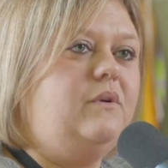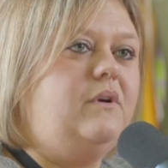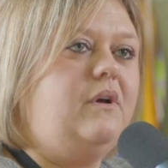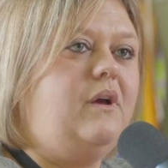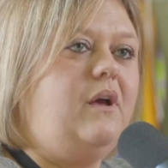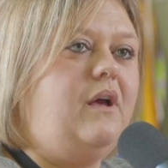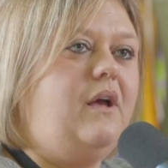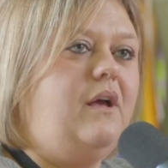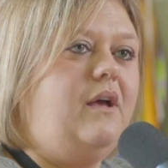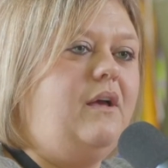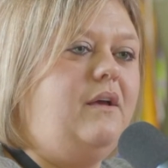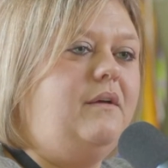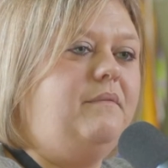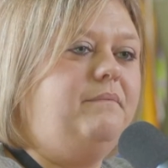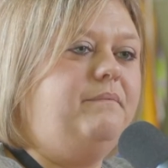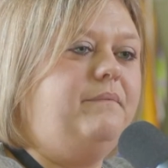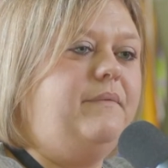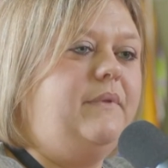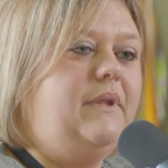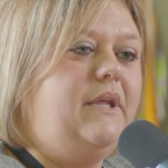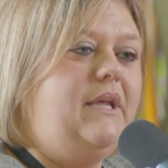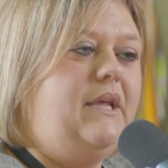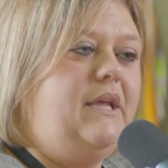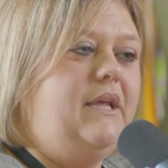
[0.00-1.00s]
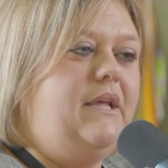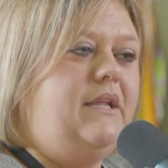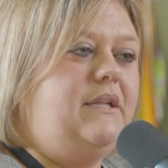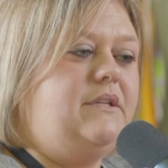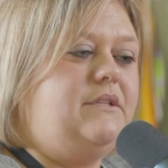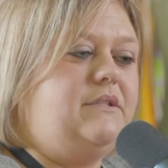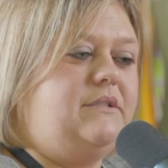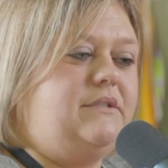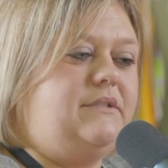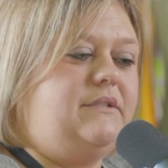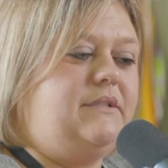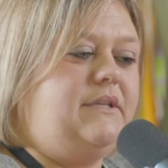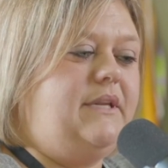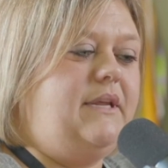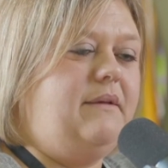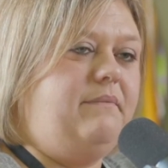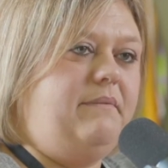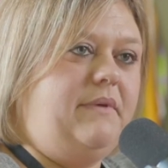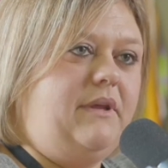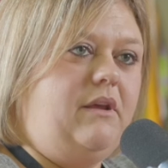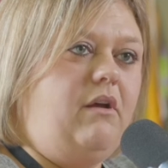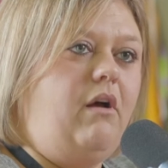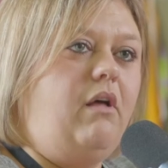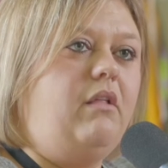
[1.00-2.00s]
Mm-hmm. Just give
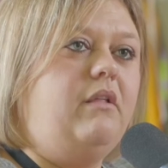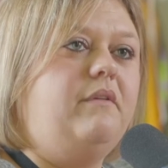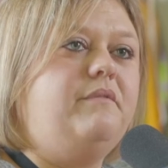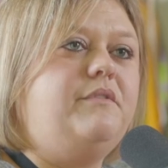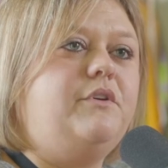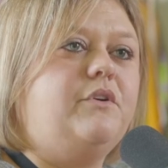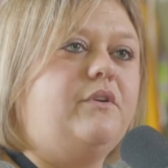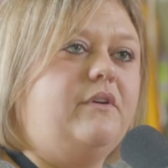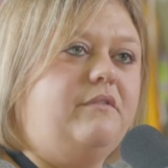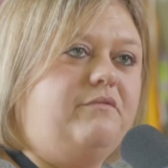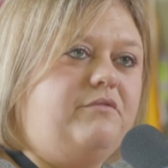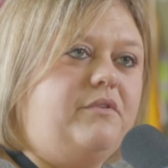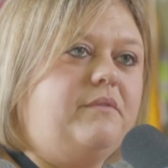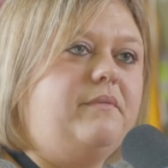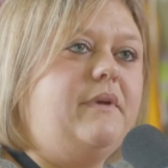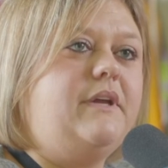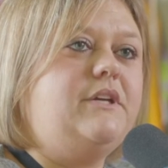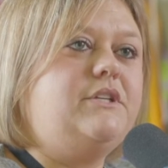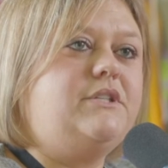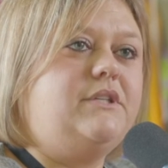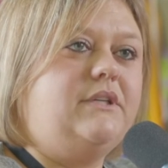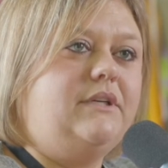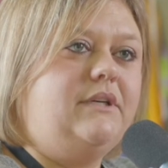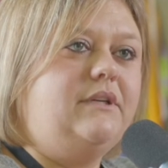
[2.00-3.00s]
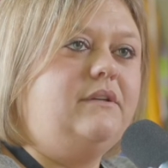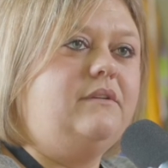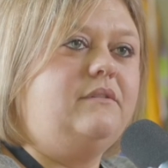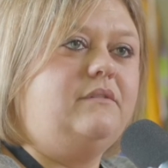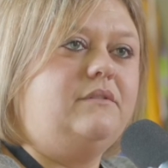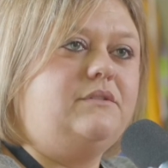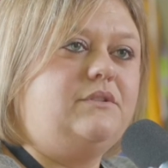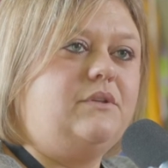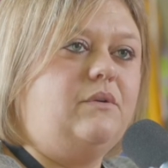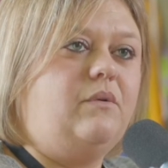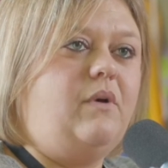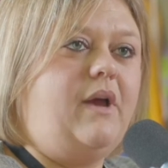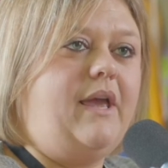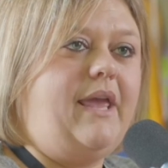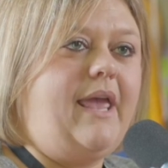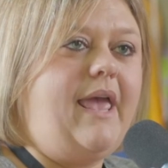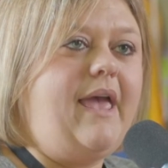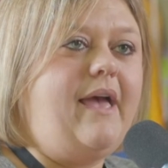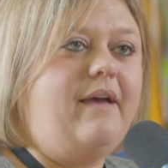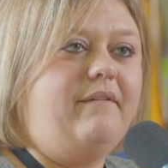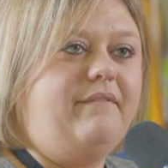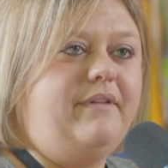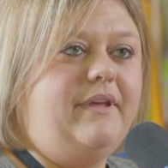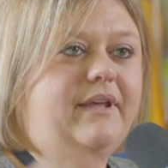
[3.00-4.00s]
me all of your information so I
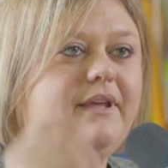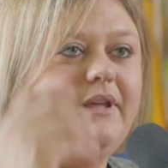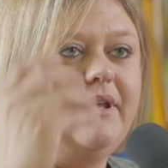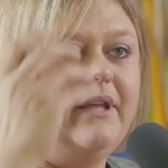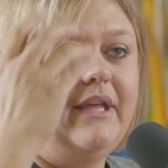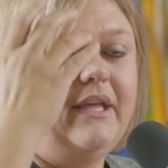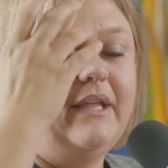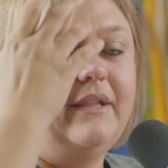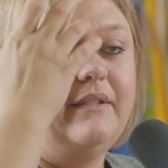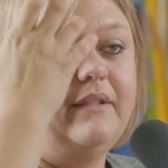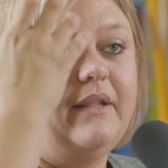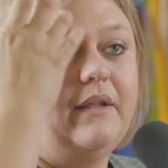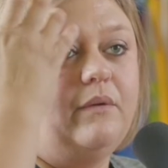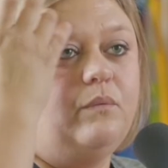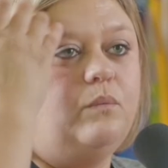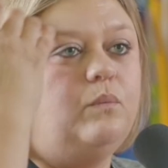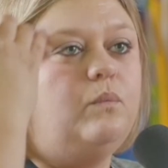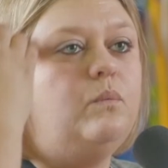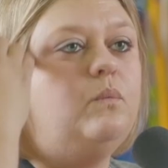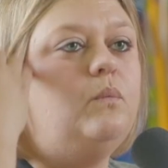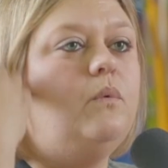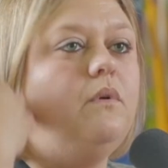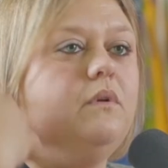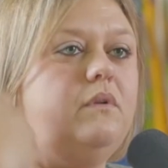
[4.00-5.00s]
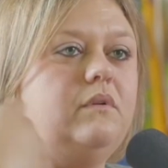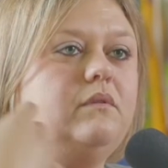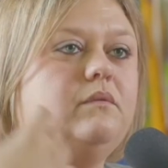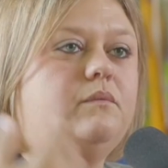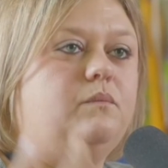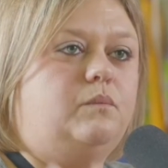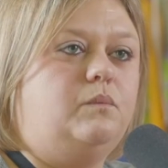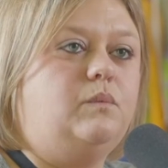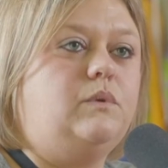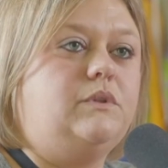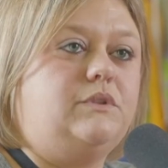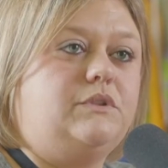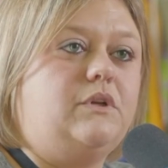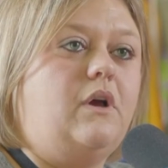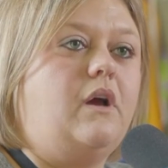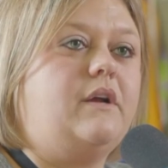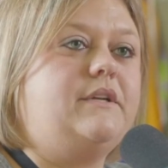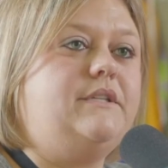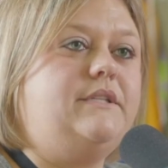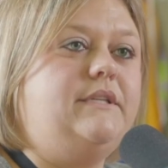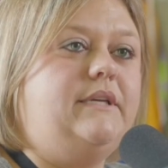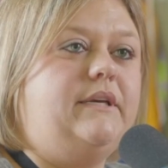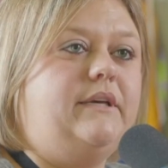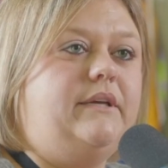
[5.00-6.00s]
have it, and then we'll talk
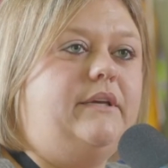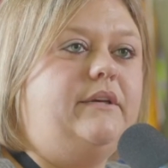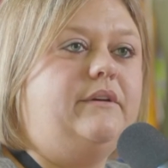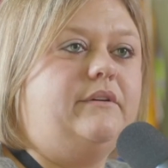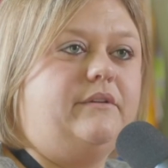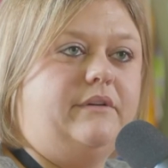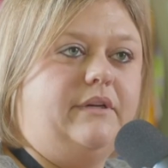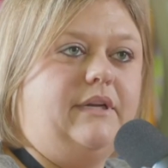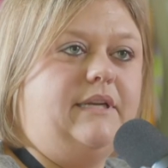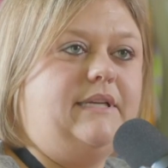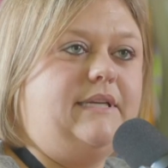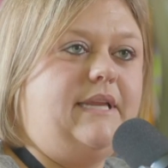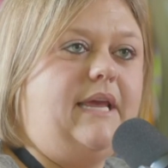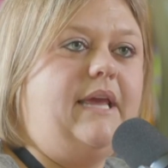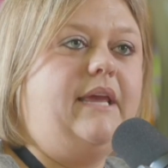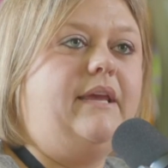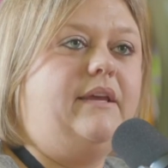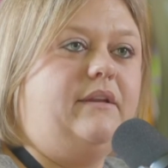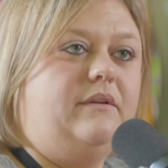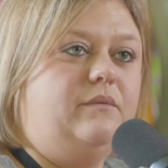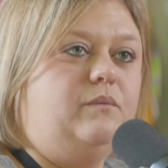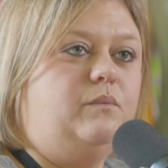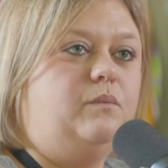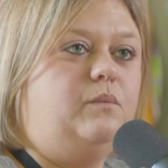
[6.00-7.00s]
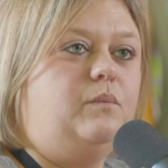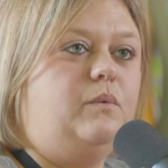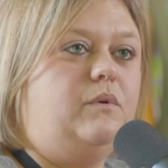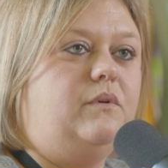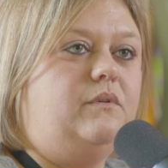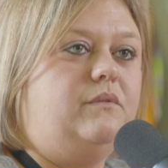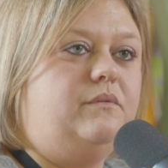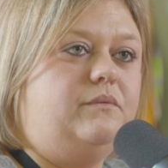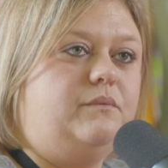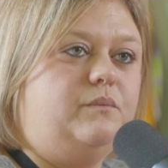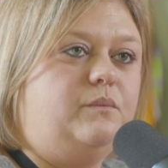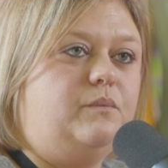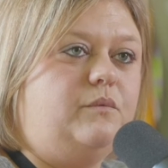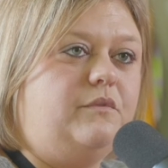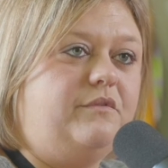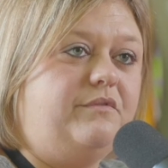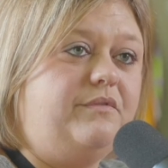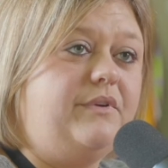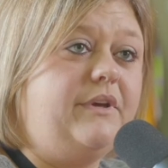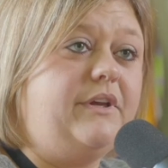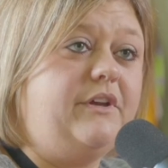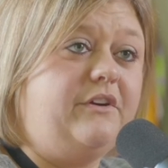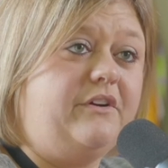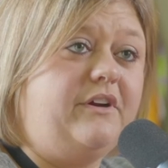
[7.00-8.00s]
to you here in a day, and we'll
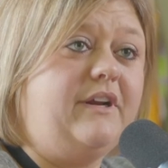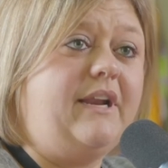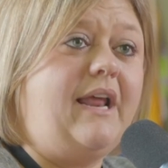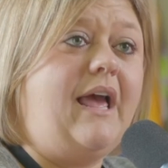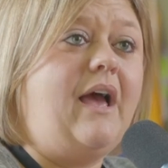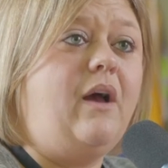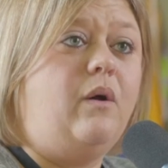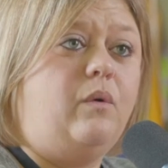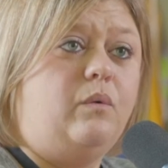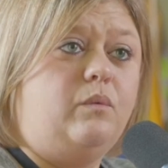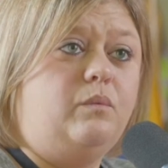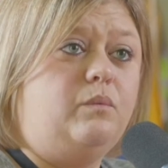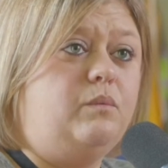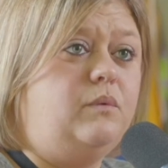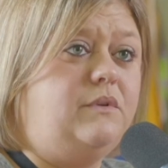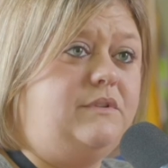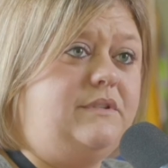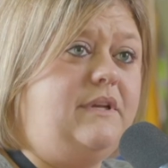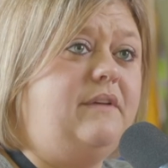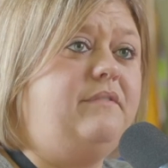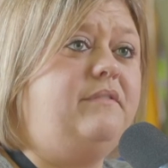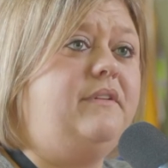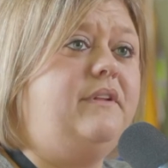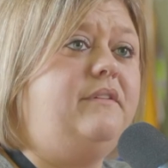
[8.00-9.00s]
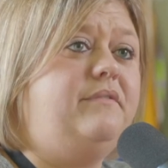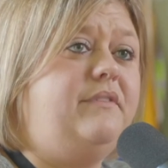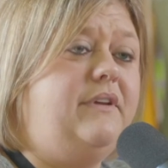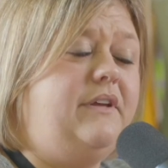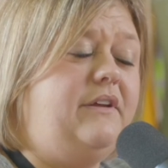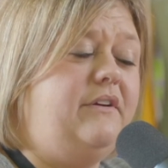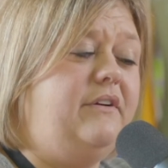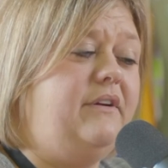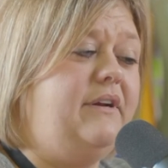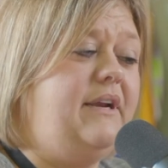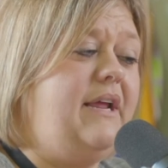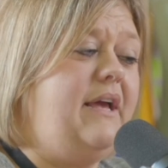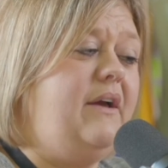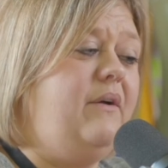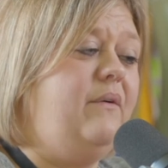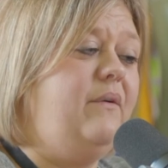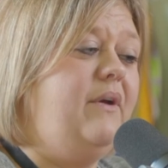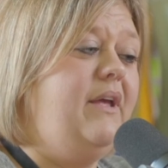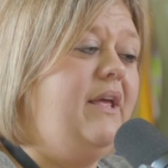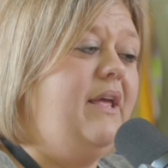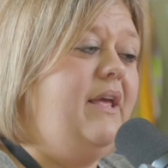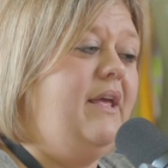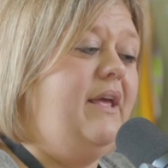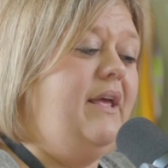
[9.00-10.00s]
figure it out. Mm-hmm. We'll definitely figure it out.